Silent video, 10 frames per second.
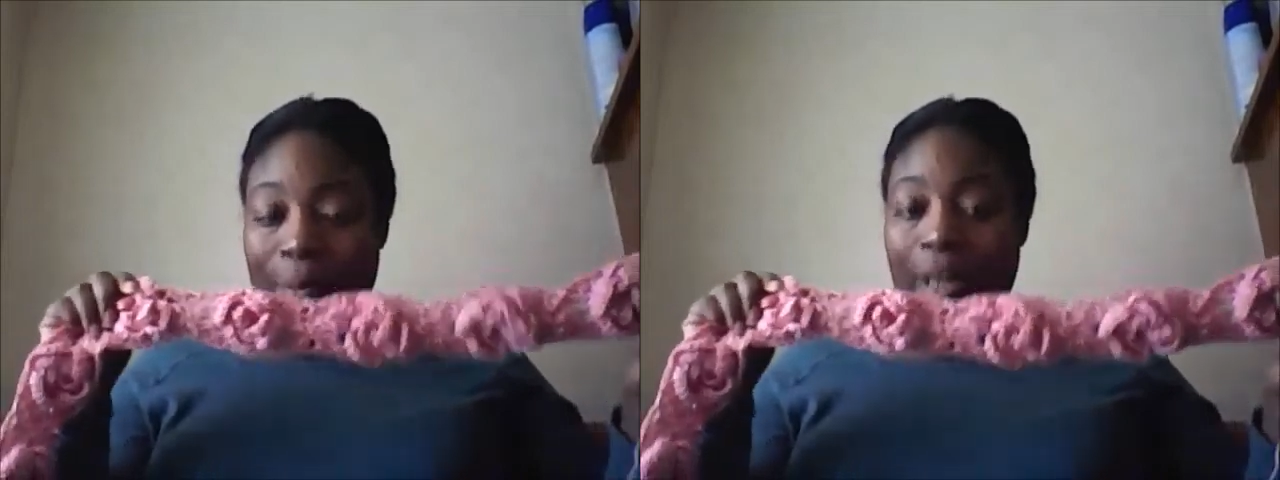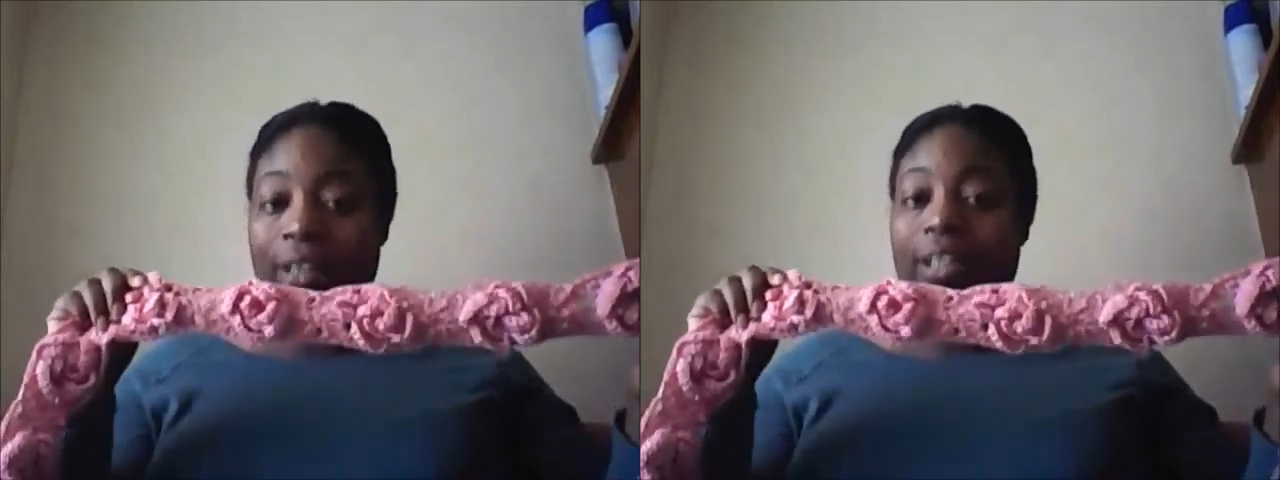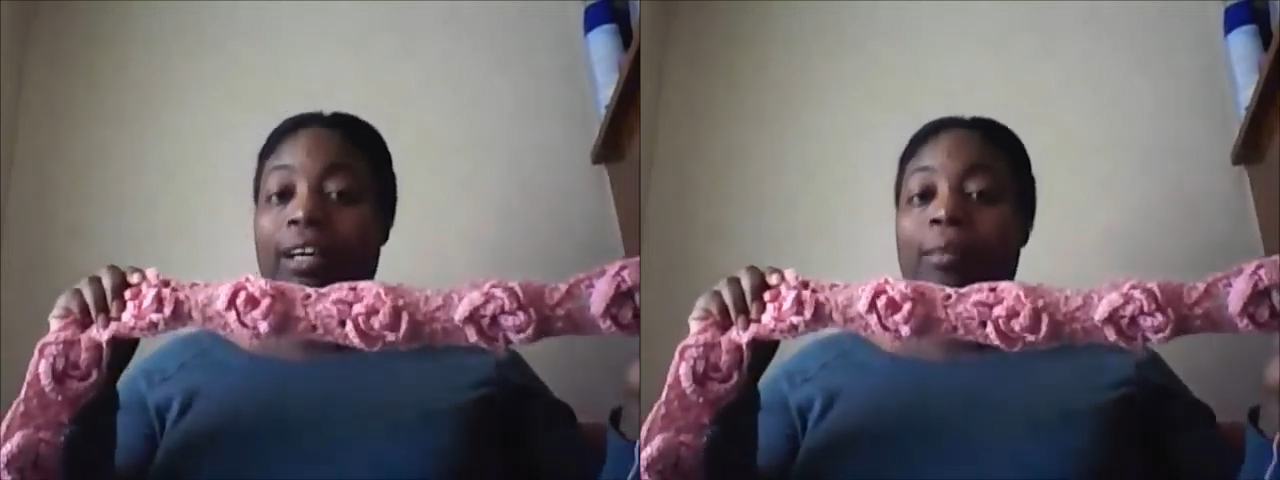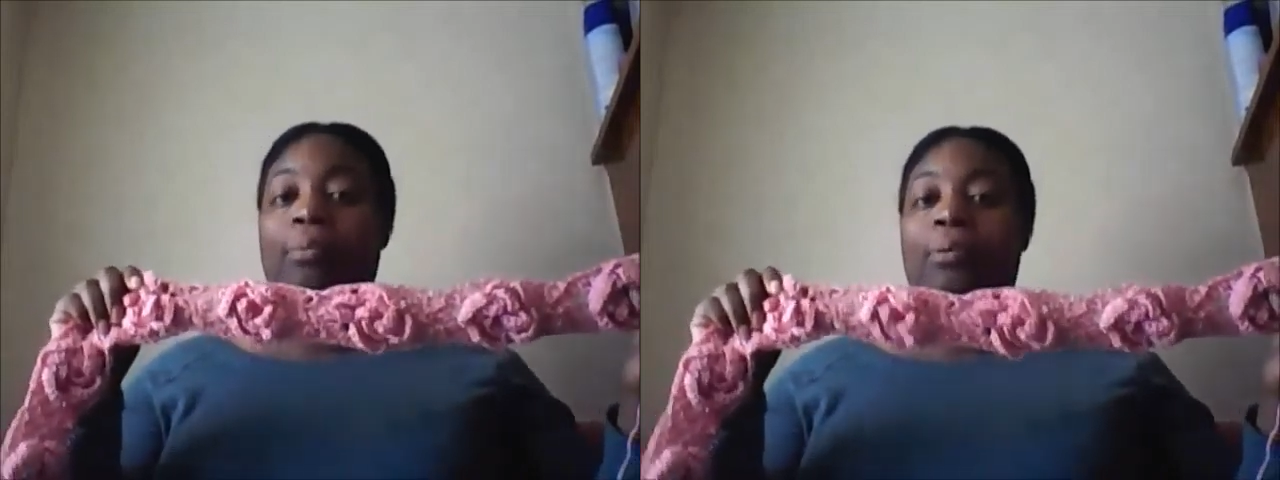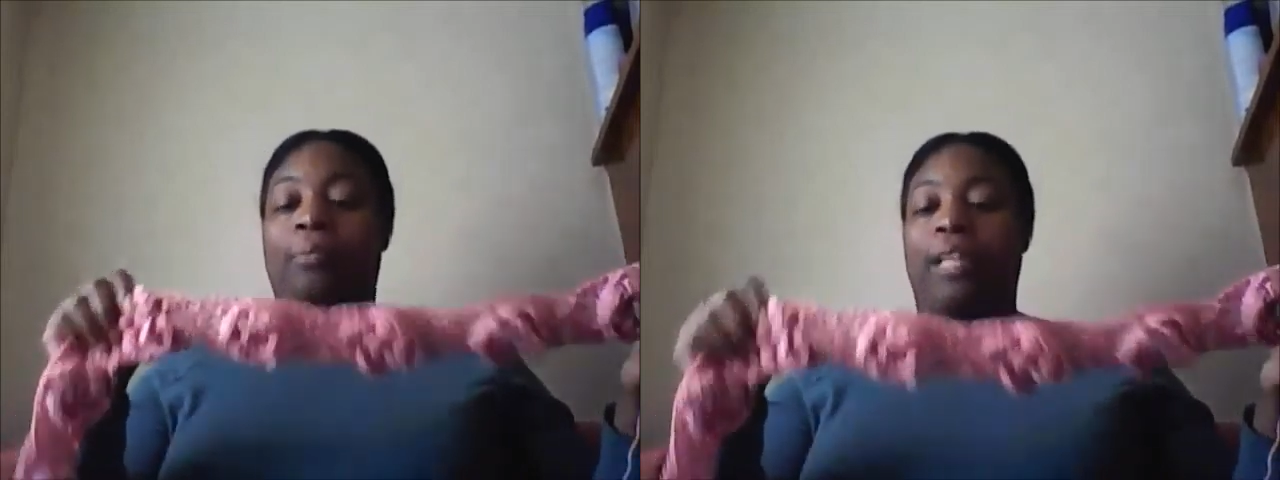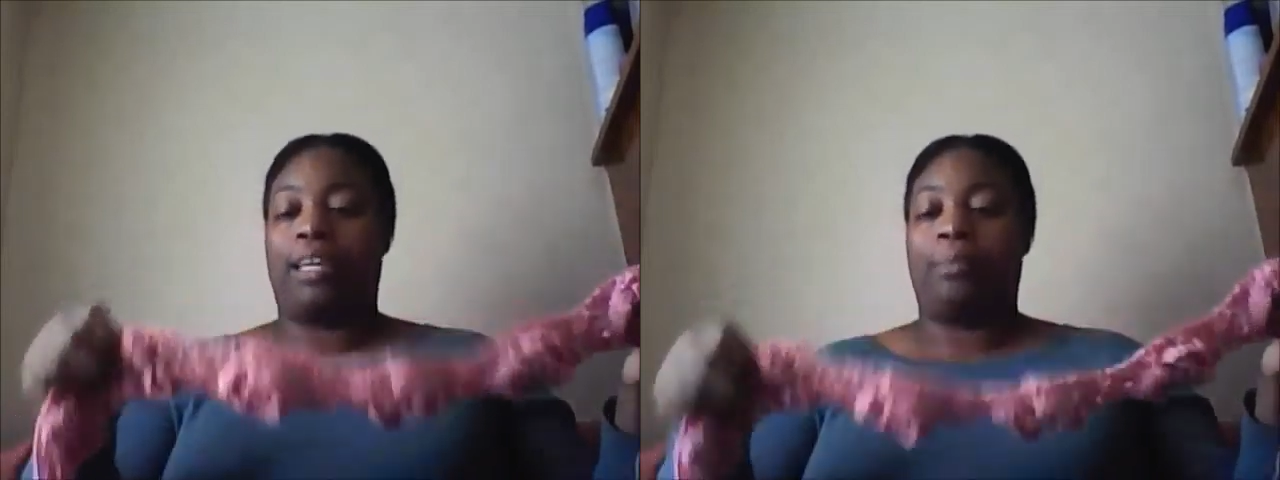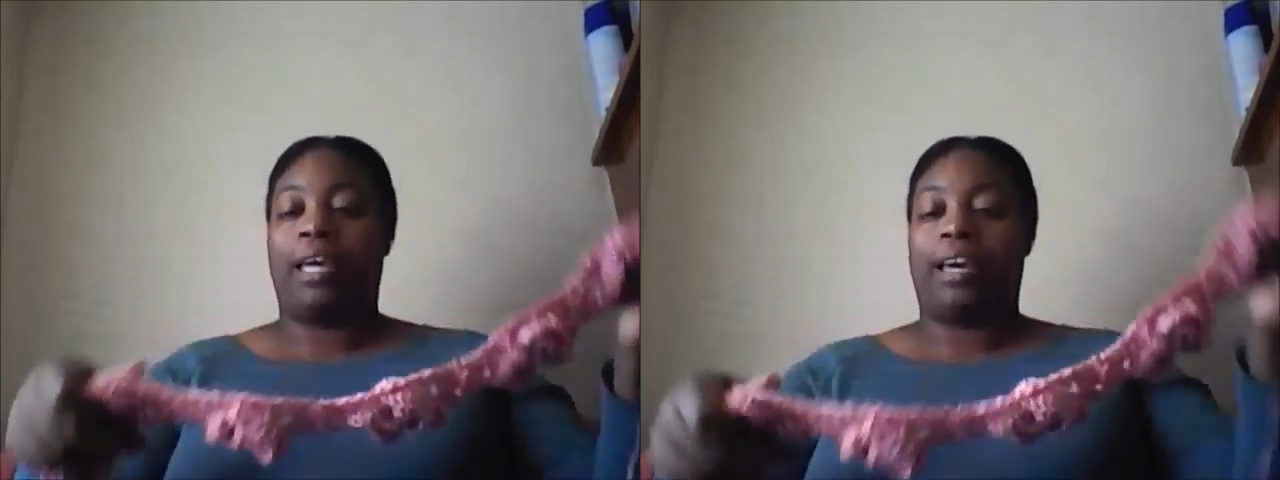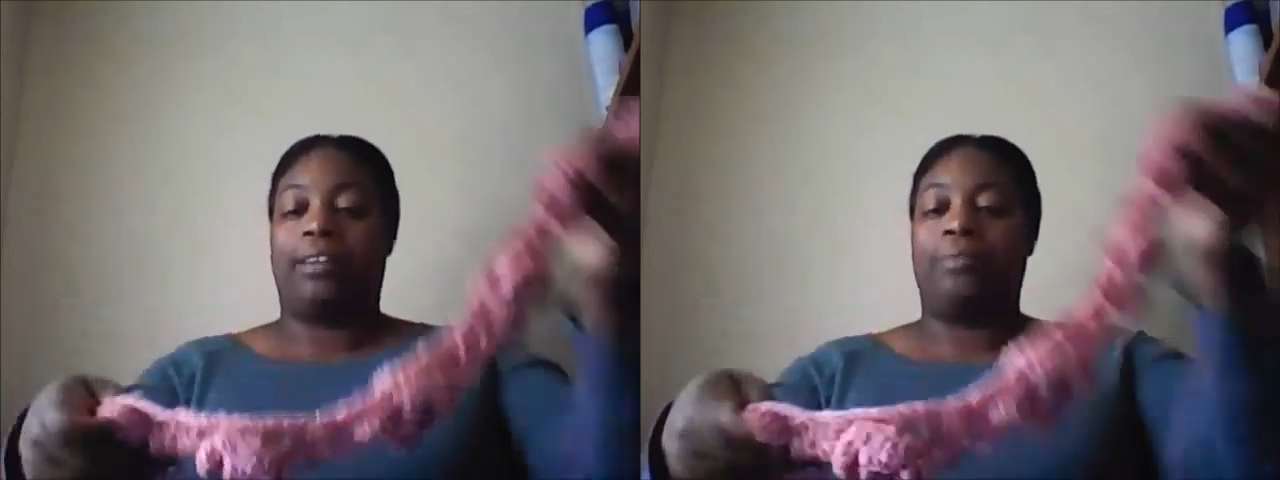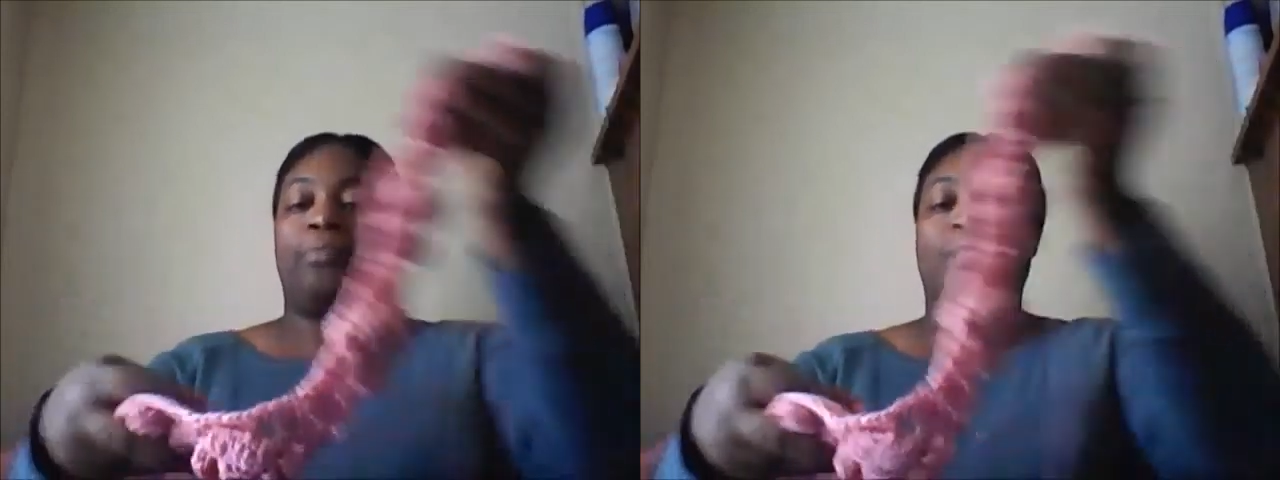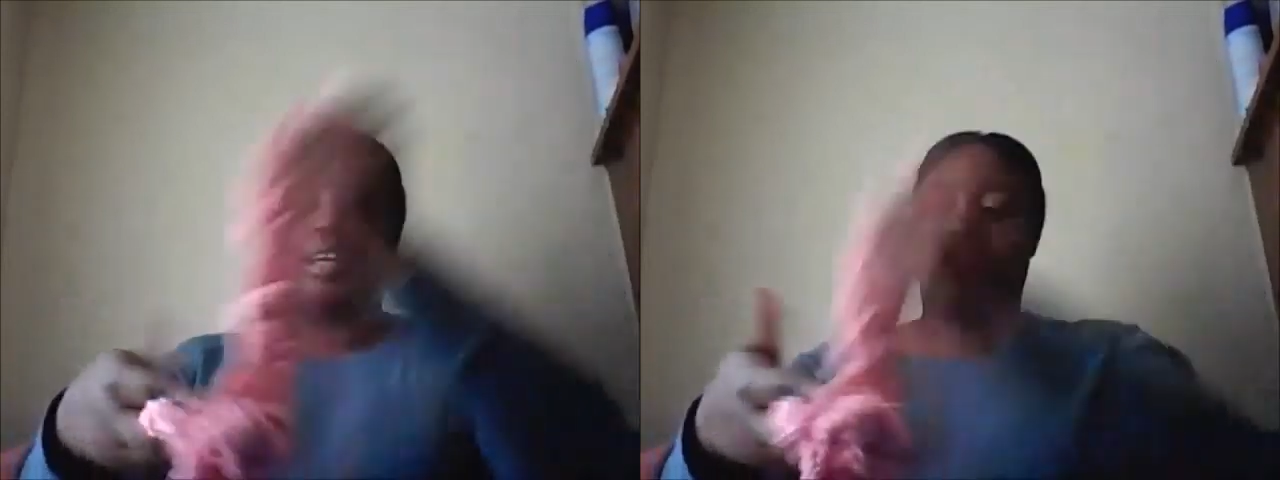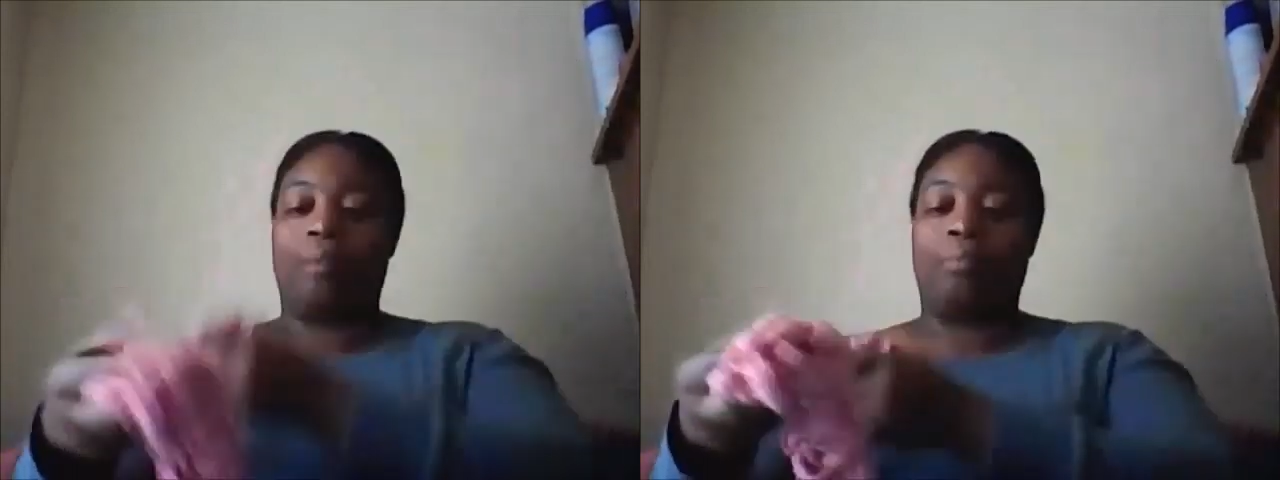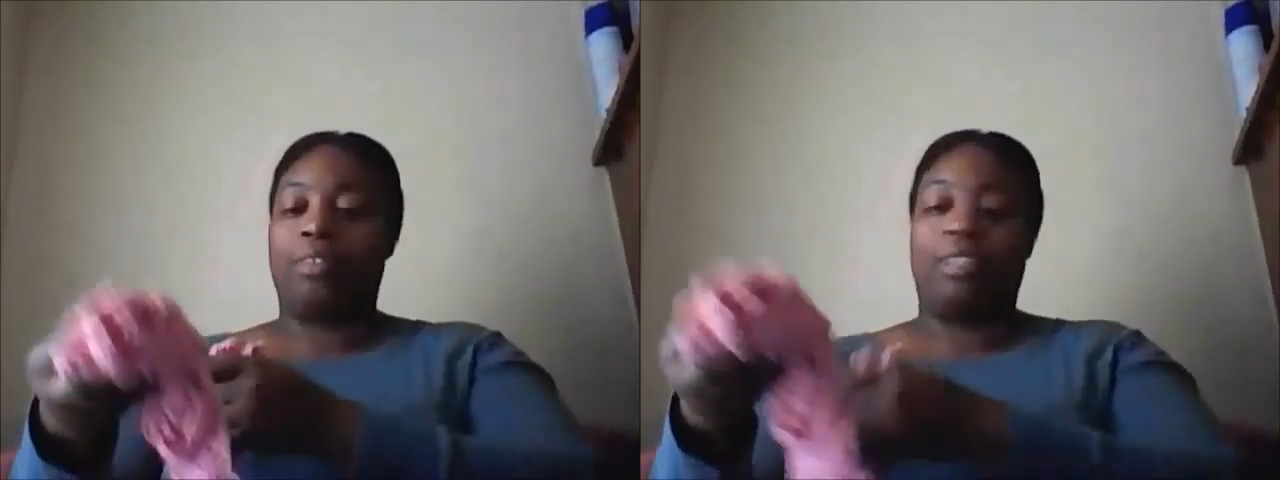buttercup rubber pattern.